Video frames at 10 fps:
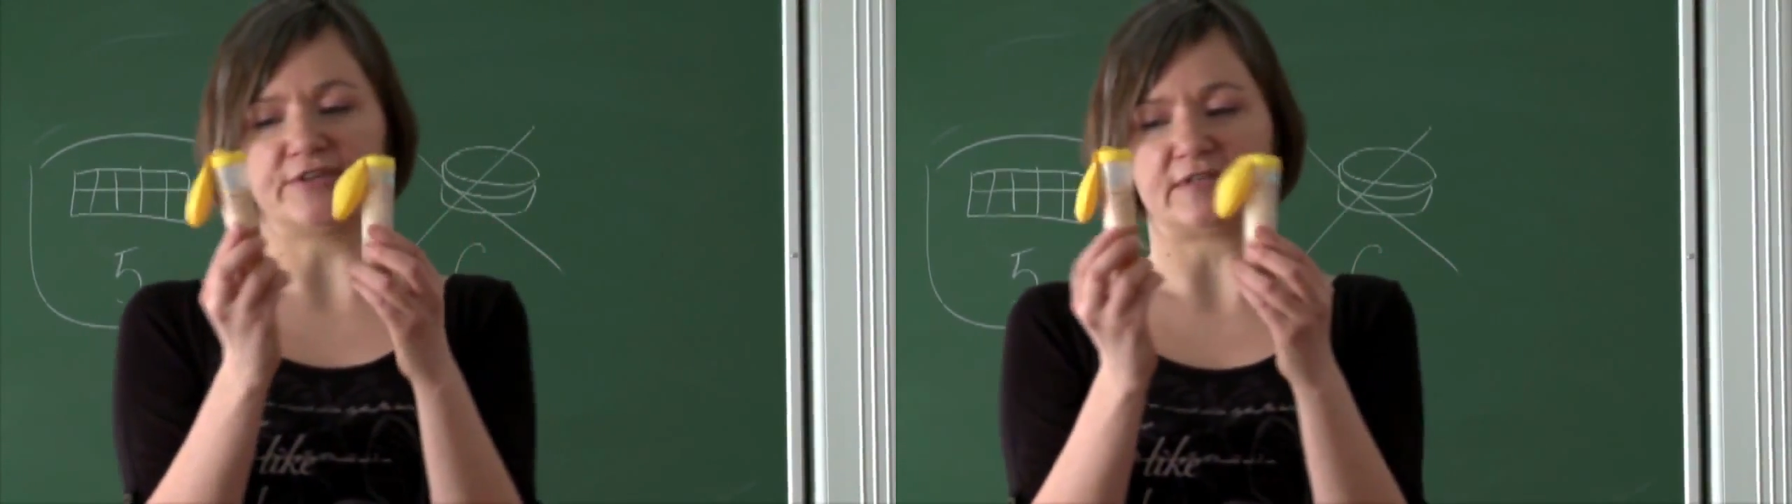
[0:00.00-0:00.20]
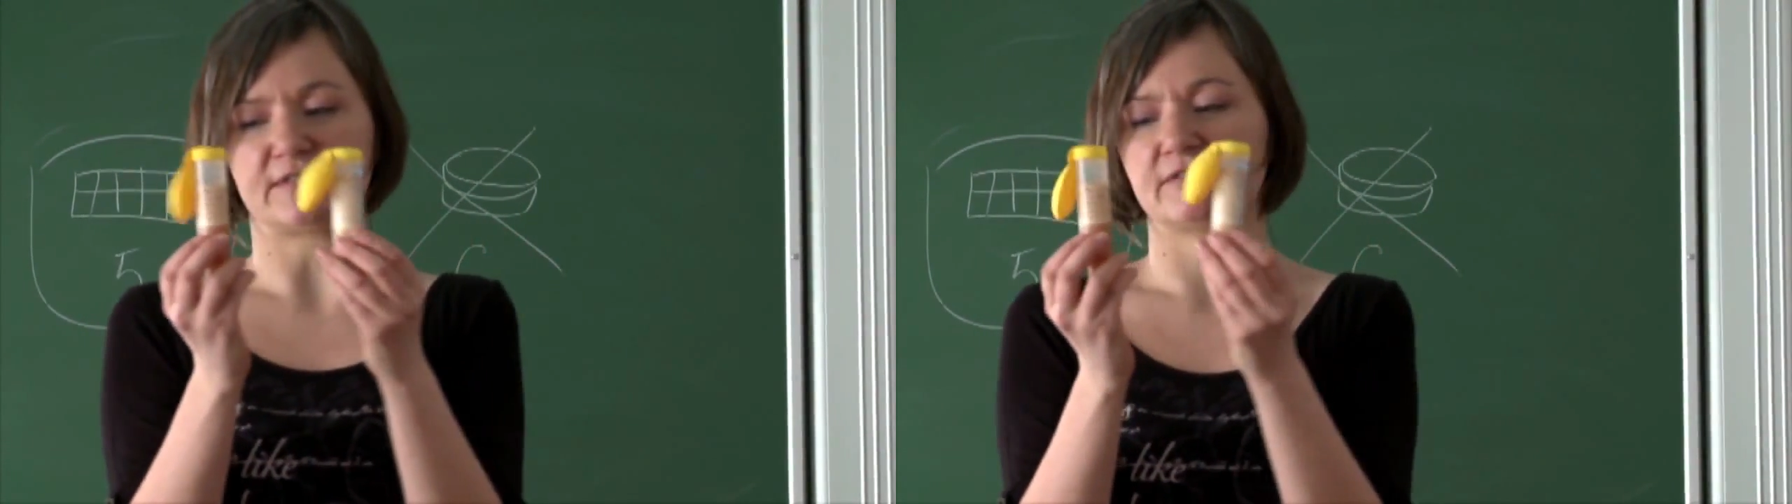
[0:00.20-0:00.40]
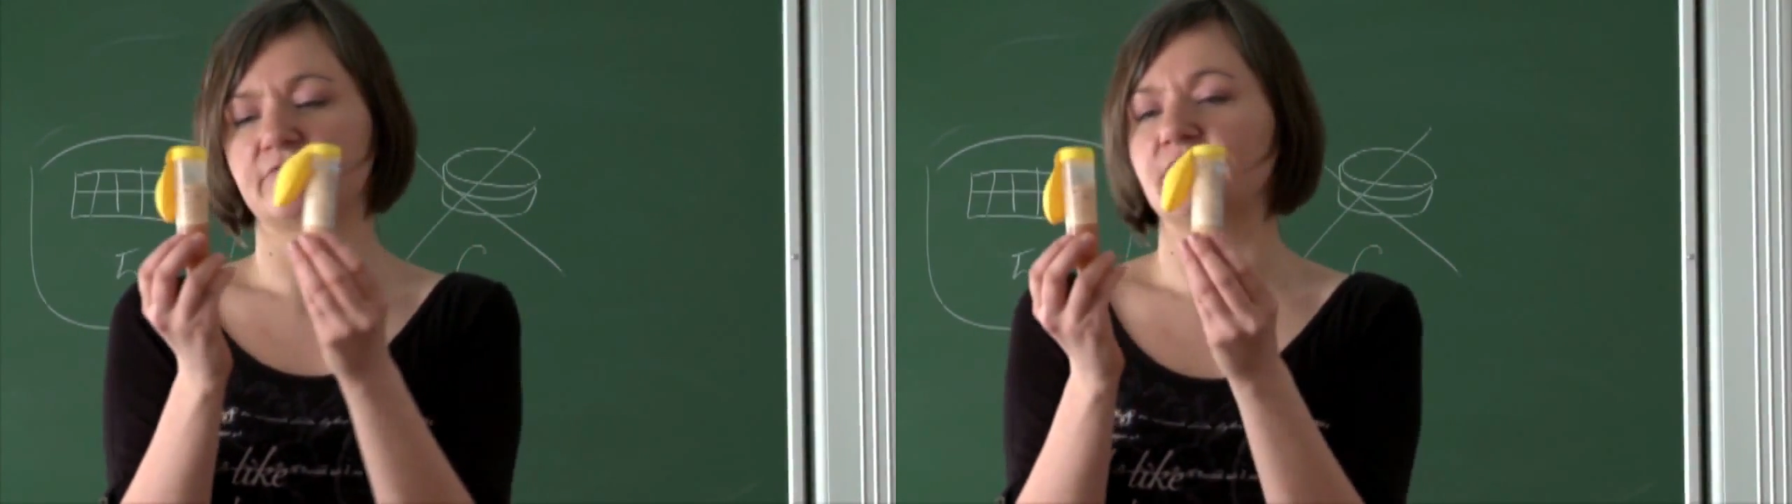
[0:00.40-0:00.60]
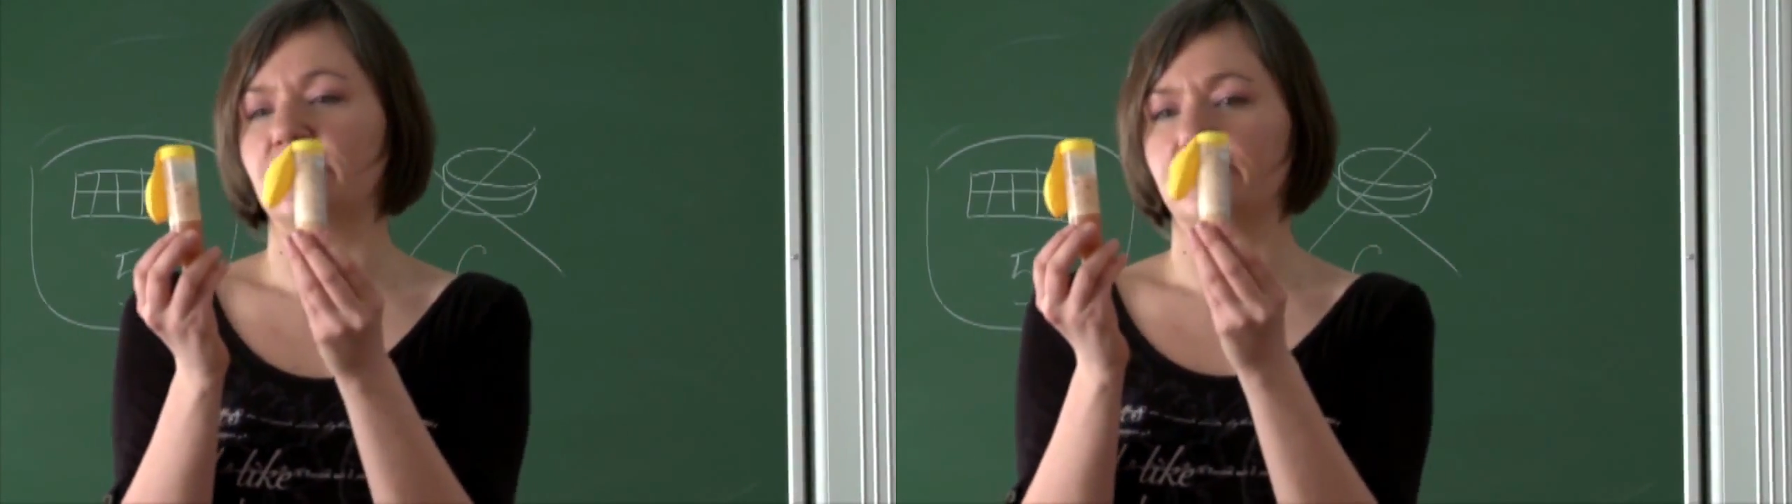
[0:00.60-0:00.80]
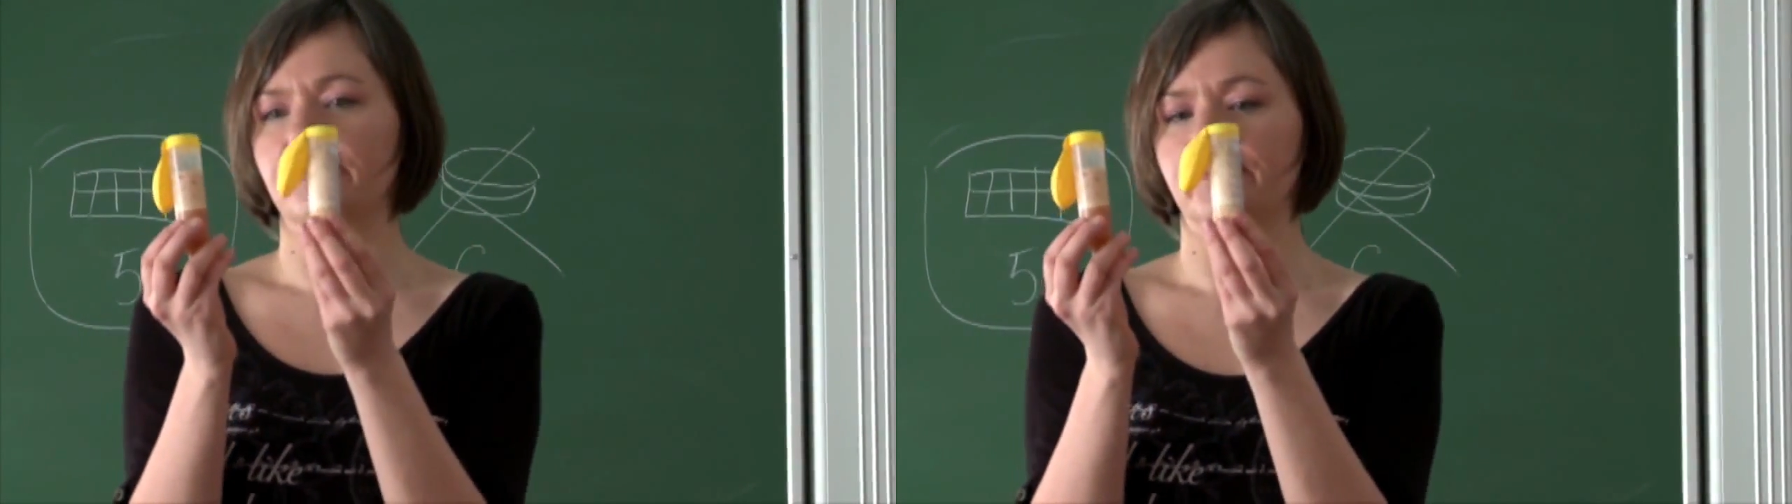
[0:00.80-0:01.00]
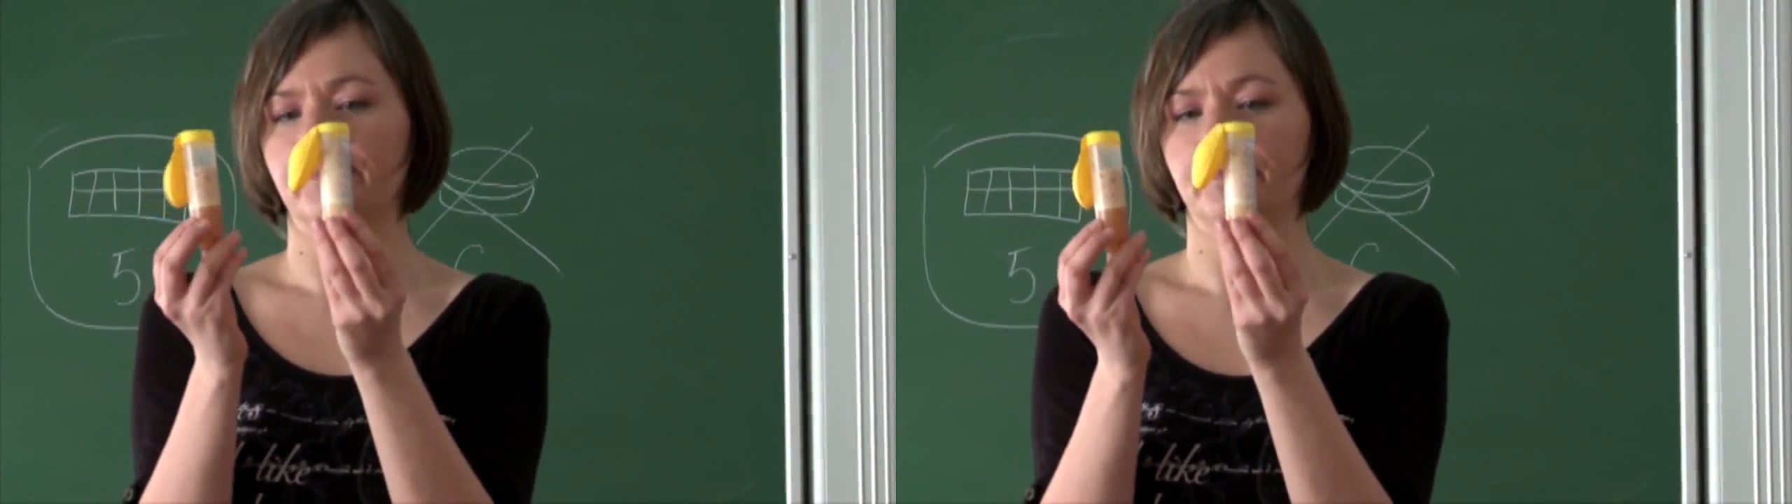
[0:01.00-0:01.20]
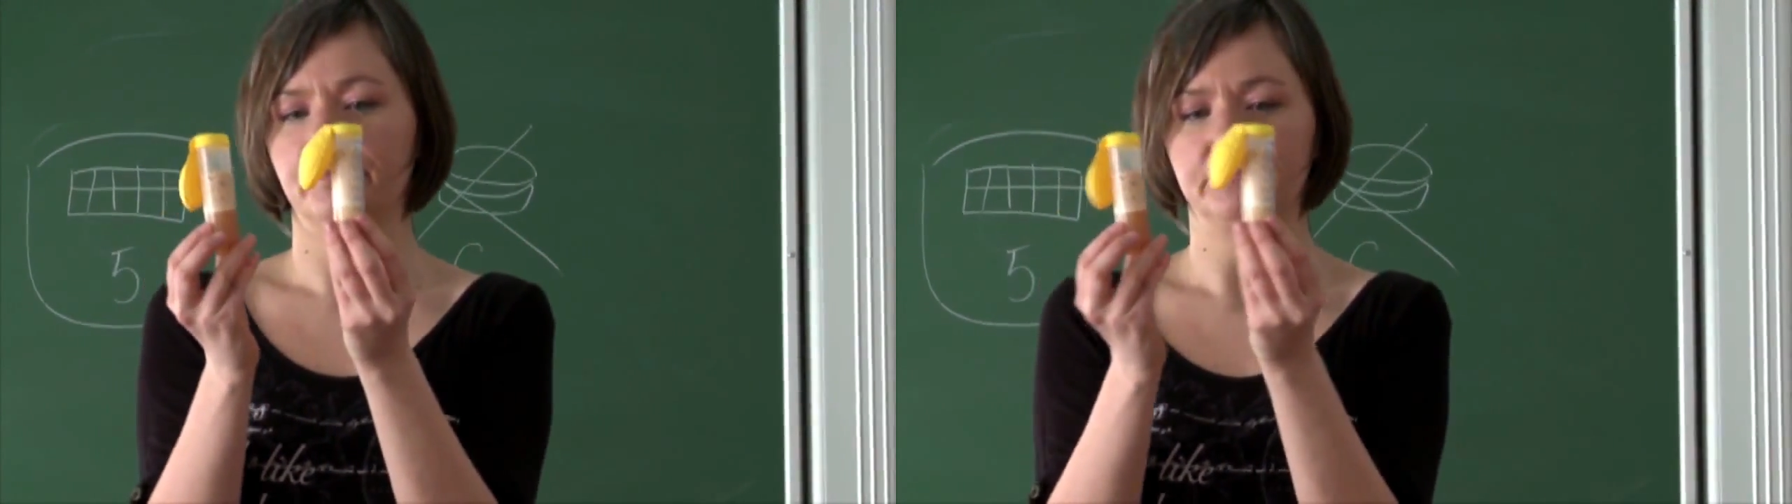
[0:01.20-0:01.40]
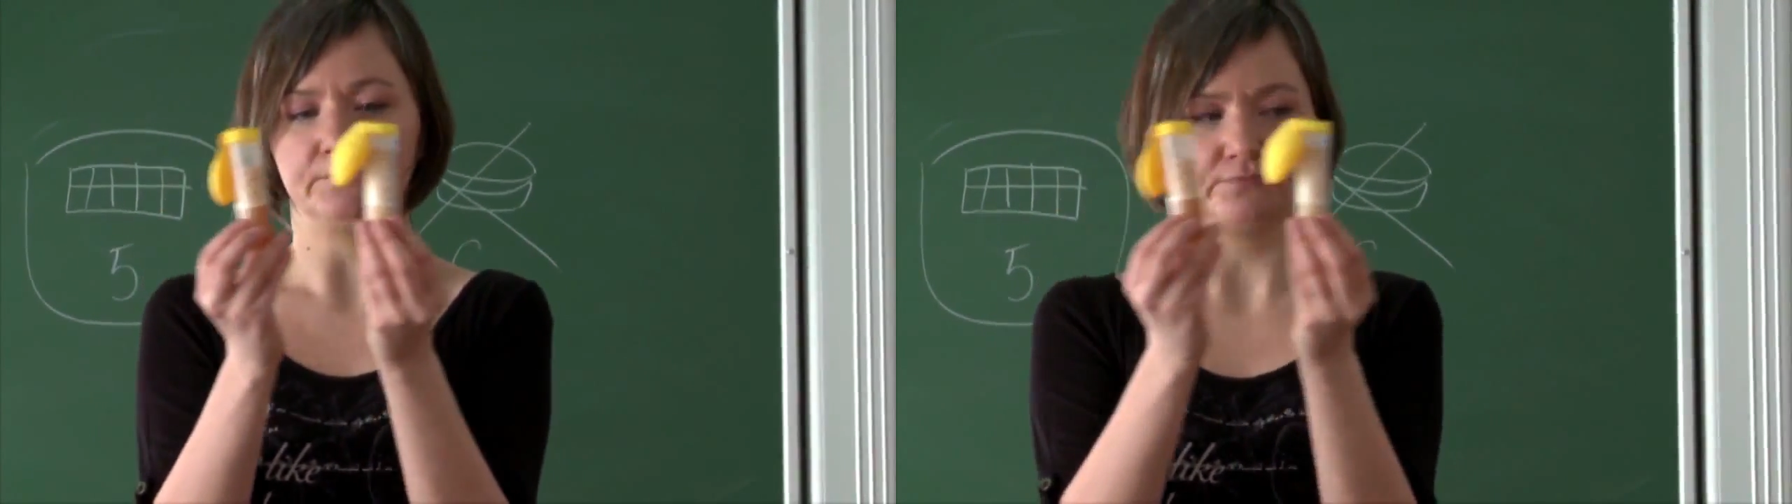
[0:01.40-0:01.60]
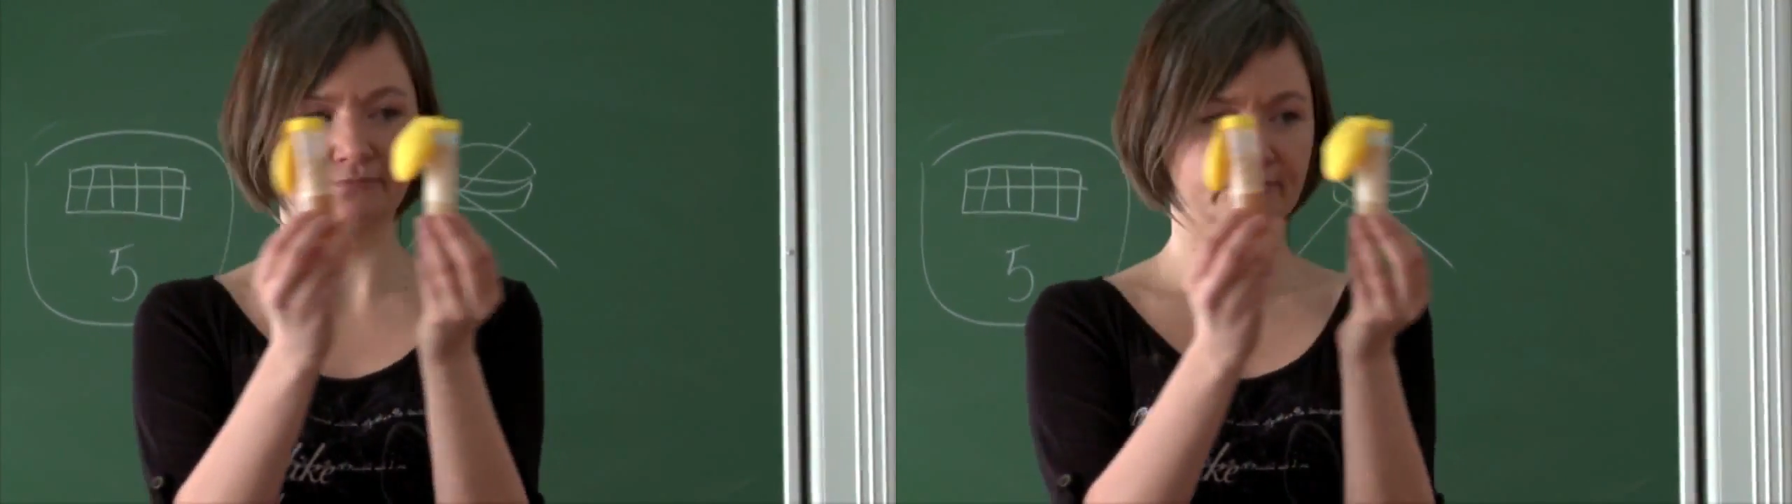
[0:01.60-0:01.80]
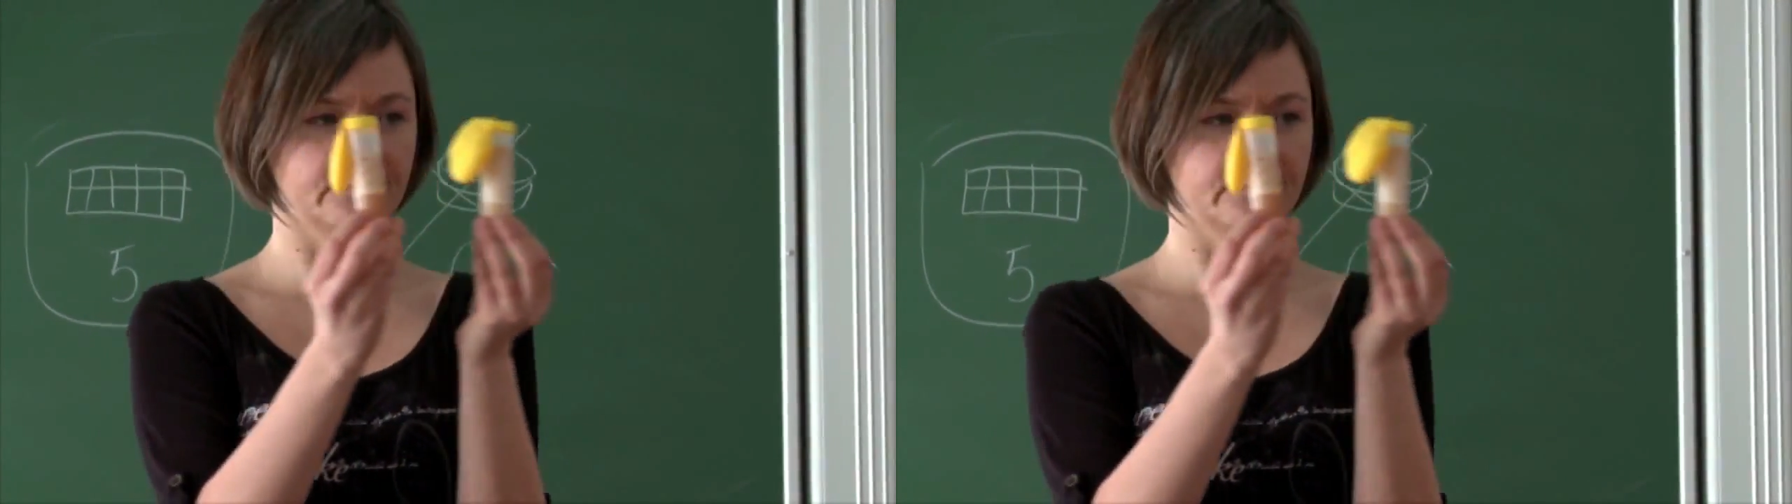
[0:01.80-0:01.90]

intensively and the